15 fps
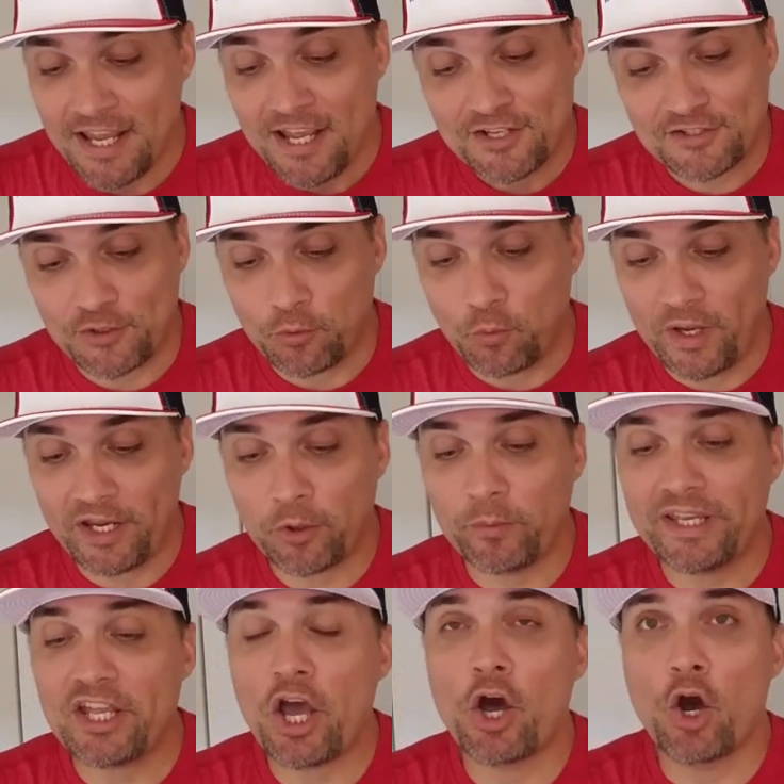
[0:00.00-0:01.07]
So here
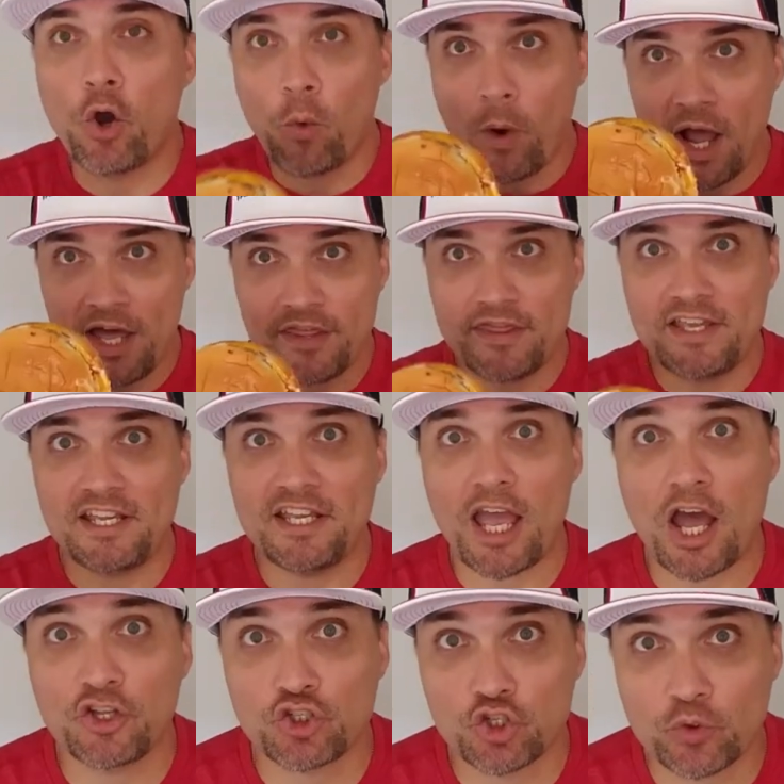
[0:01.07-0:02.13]
we go, the
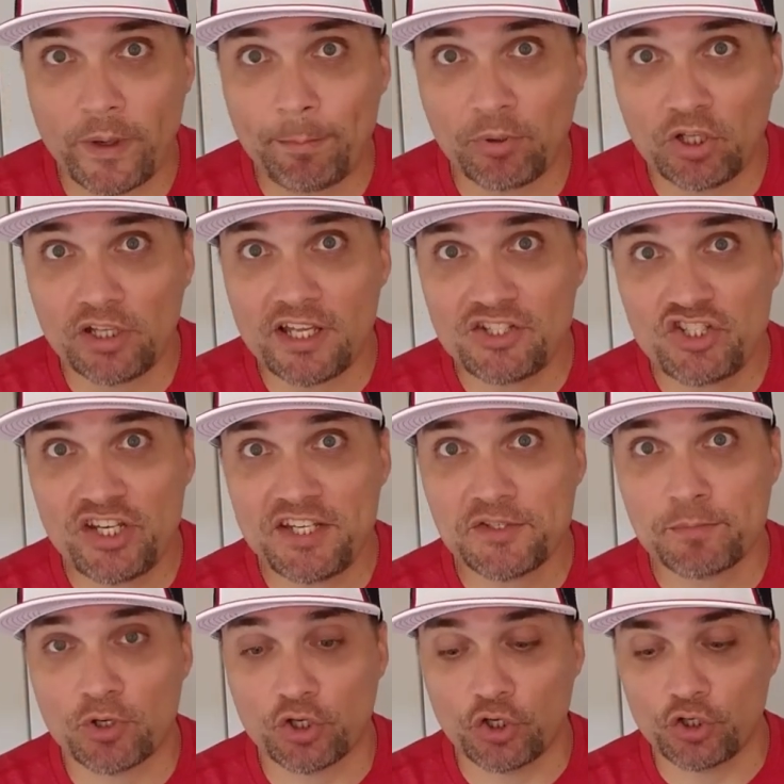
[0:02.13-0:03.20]
triple
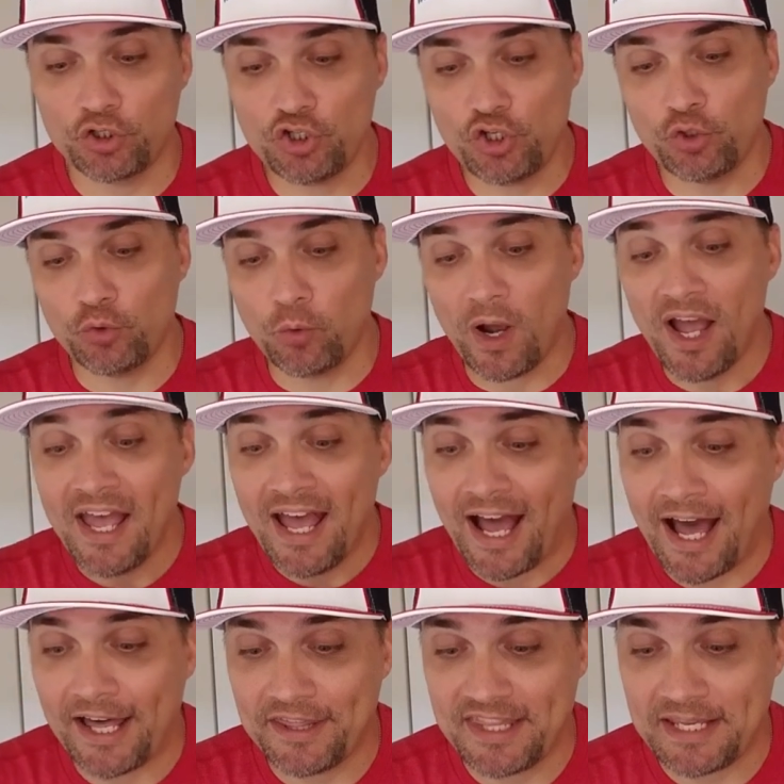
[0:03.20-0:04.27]
cheeseburger, new
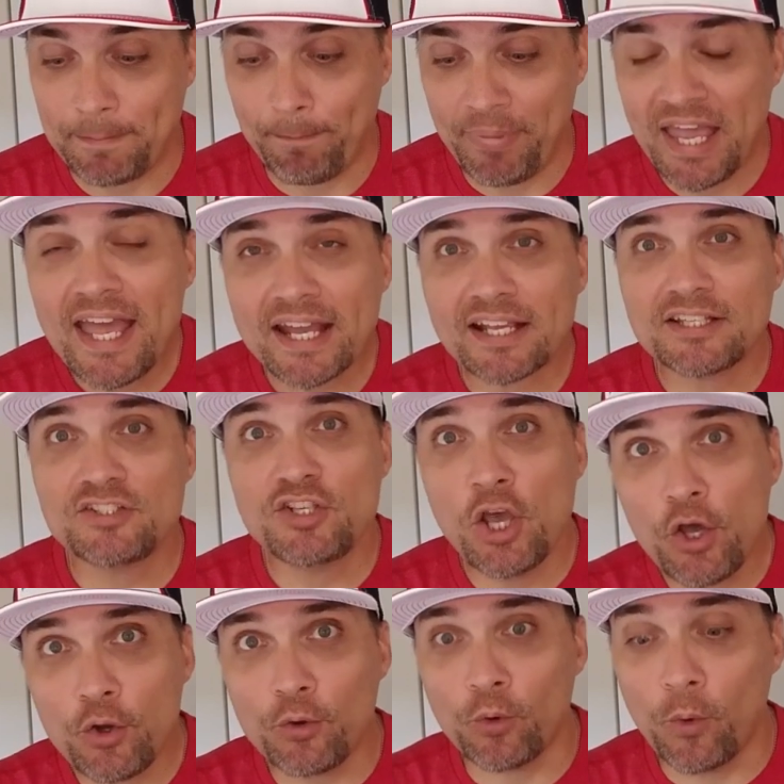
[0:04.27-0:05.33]
on the Pick
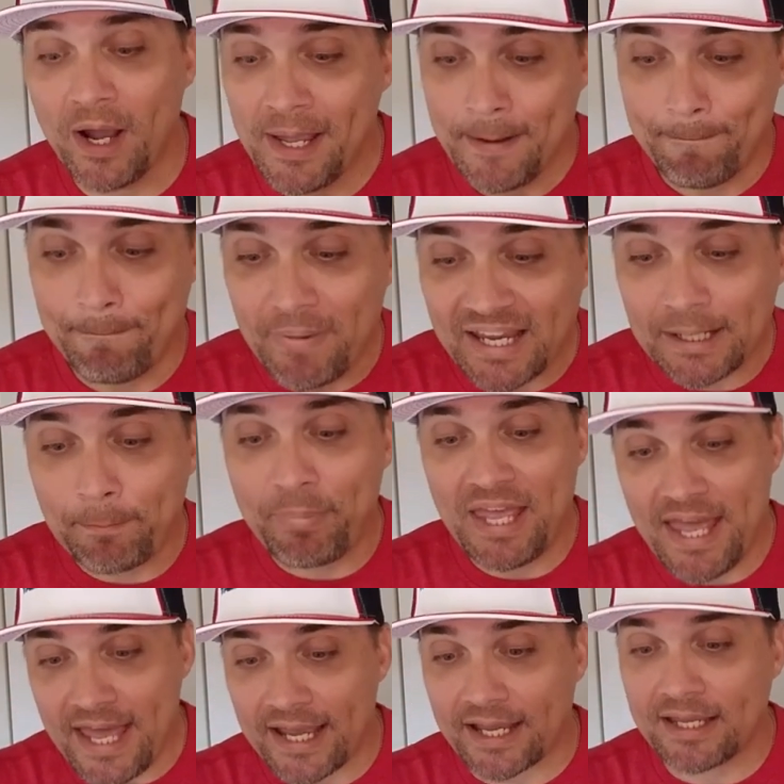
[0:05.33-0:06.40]
two,
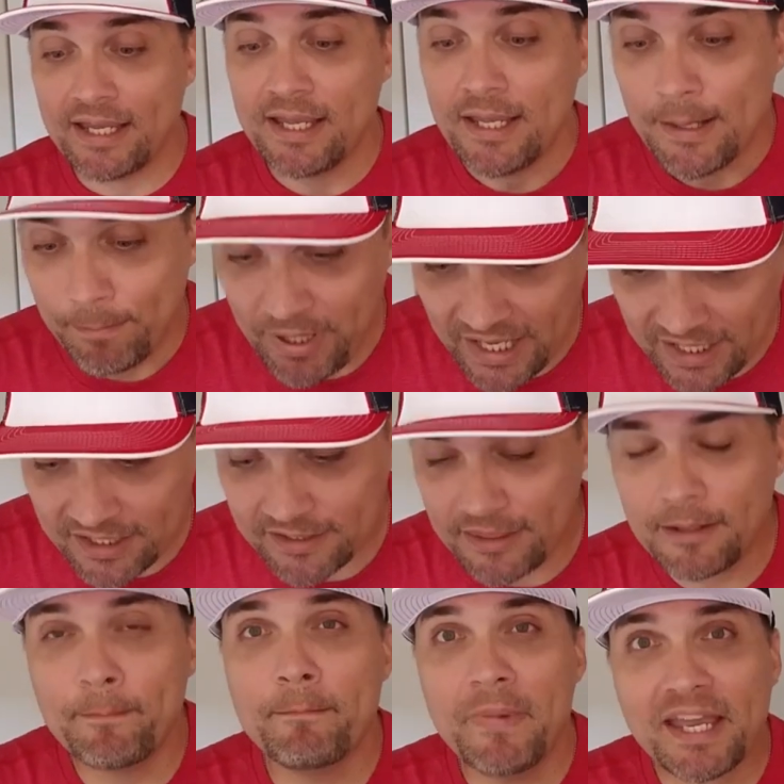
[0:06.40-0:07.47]
McPick. Pick the
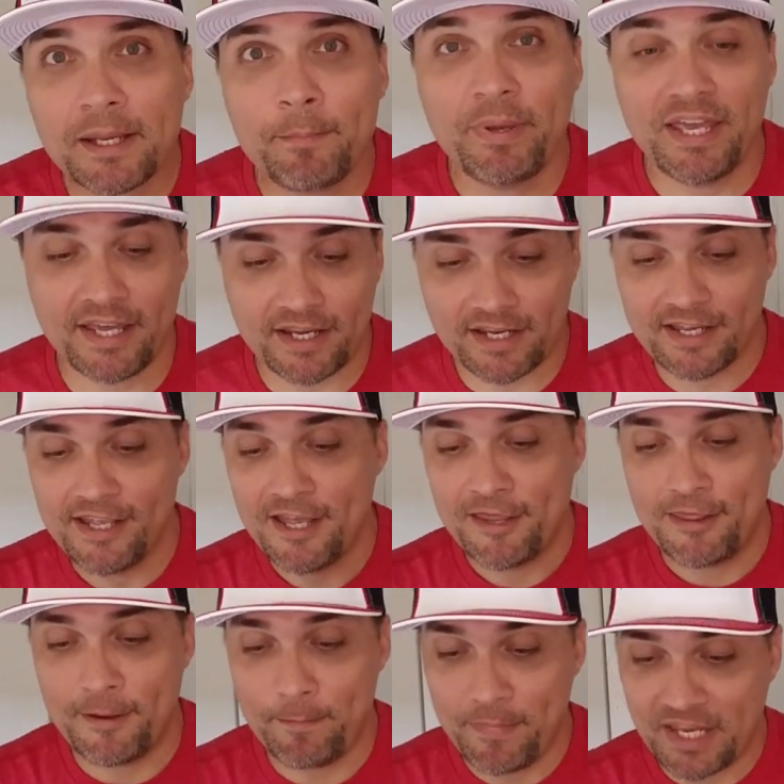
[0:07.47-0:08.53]
McPick,
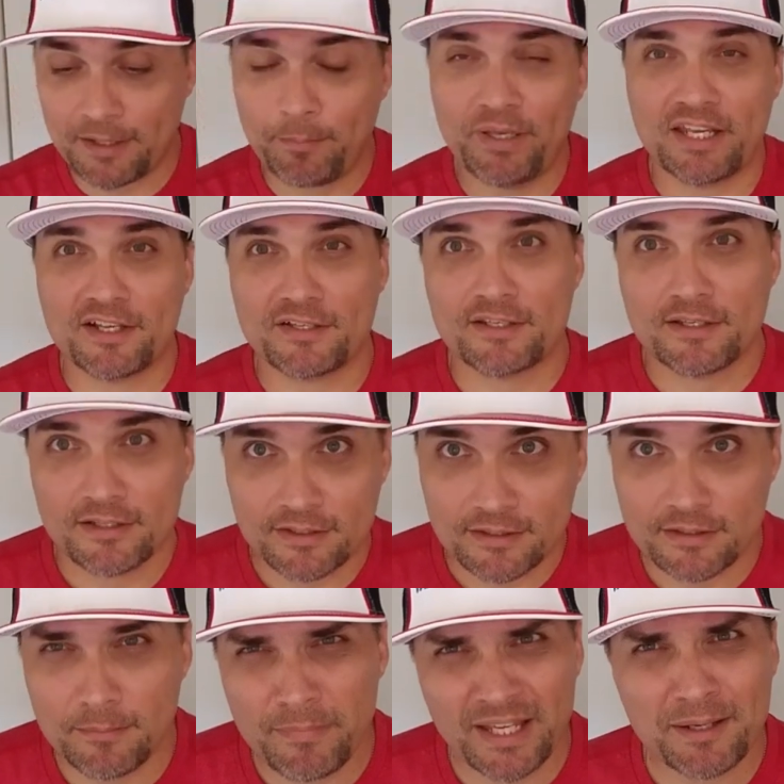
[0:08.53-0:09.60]
the McPick,
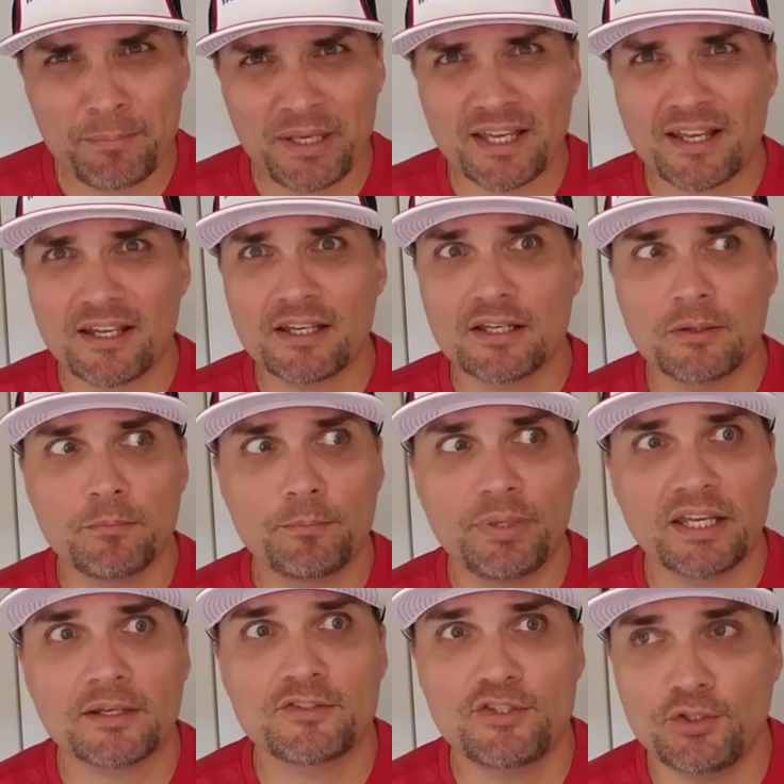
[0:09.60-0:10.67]
McPick,
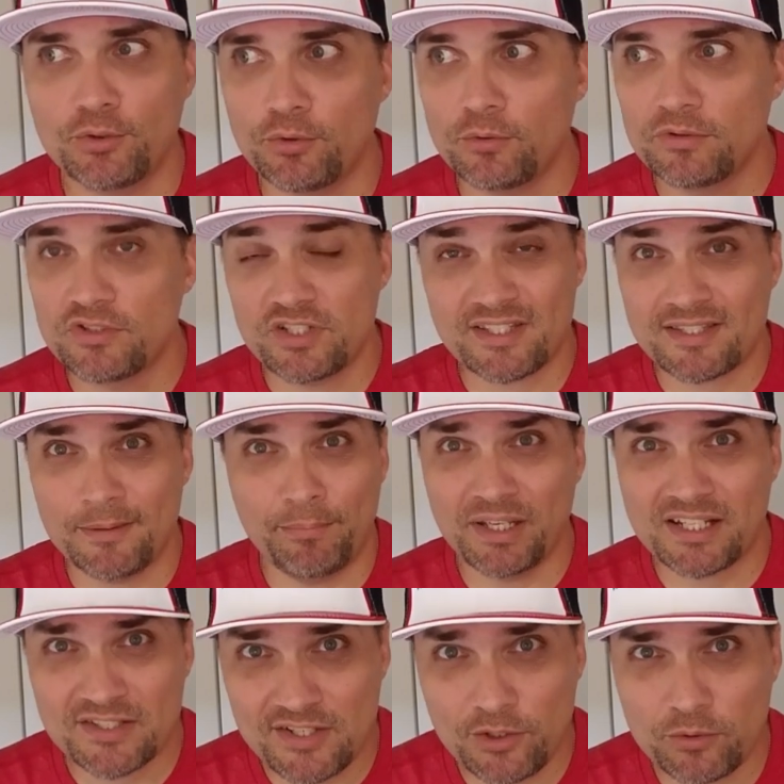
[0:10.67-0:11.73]
Pick two. Just the
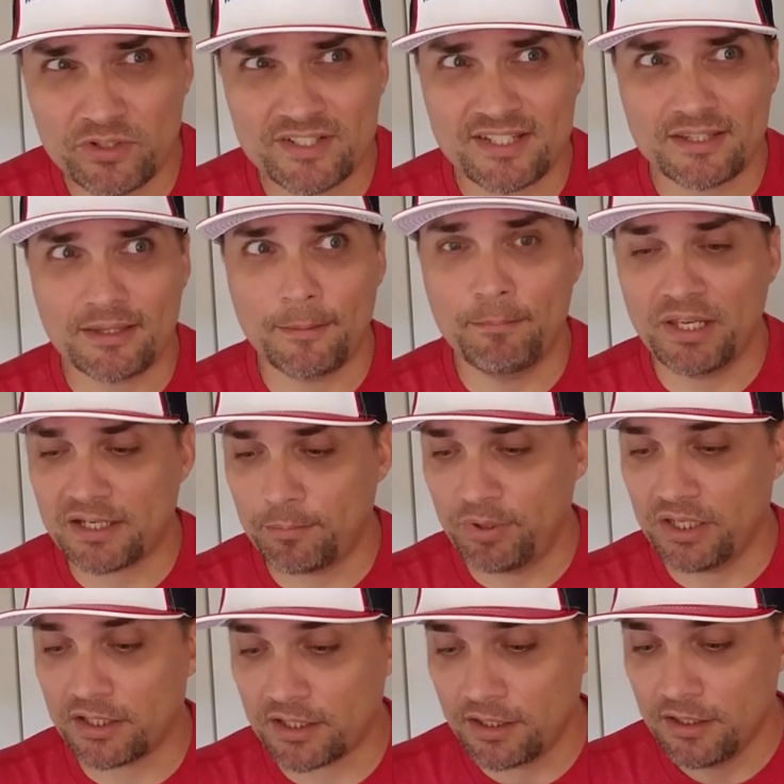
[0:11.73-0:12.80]
Pick two, or is it the
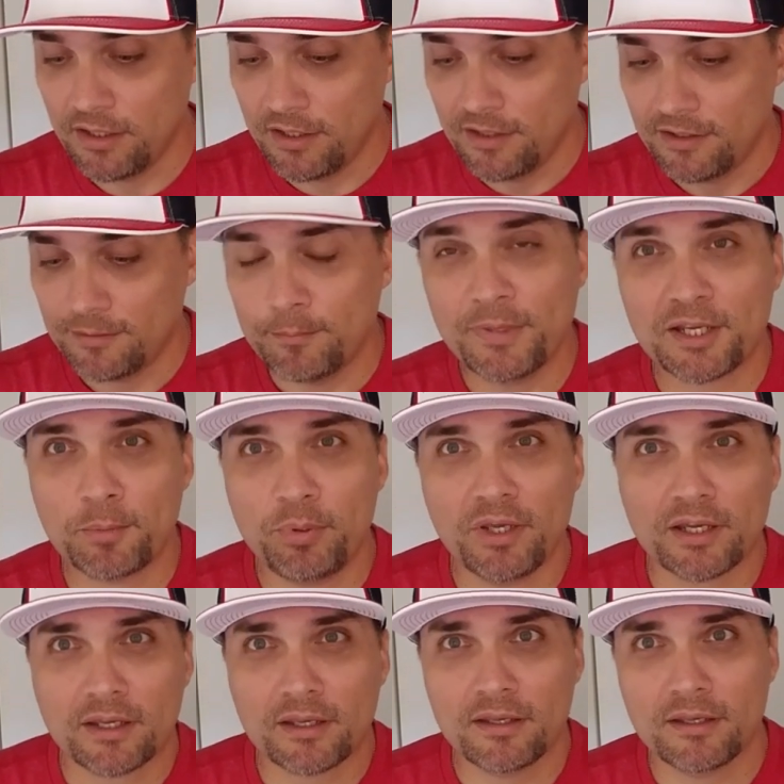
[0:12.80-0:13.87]
McPick?
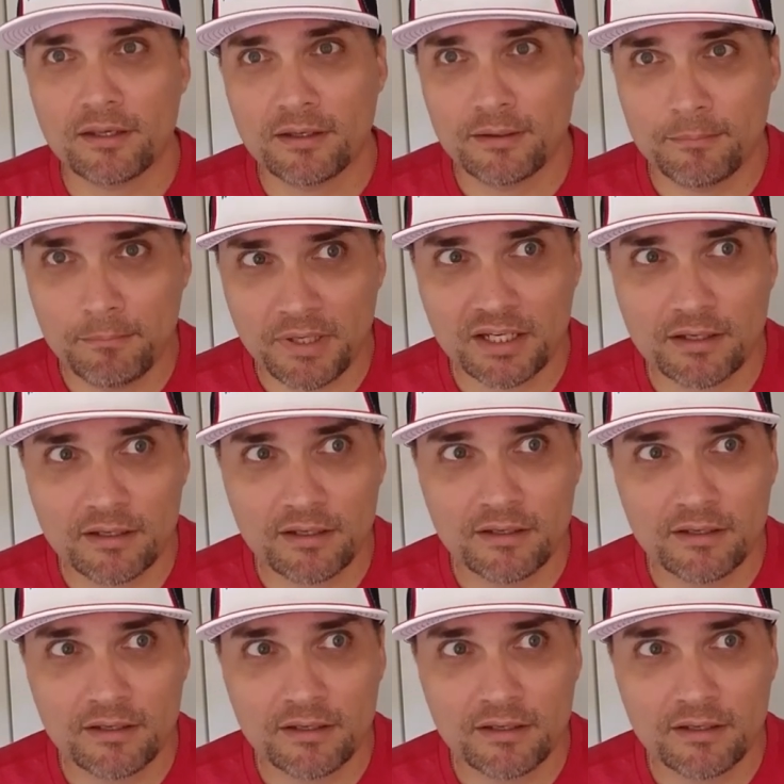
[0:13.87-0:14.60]
McPick, Mick,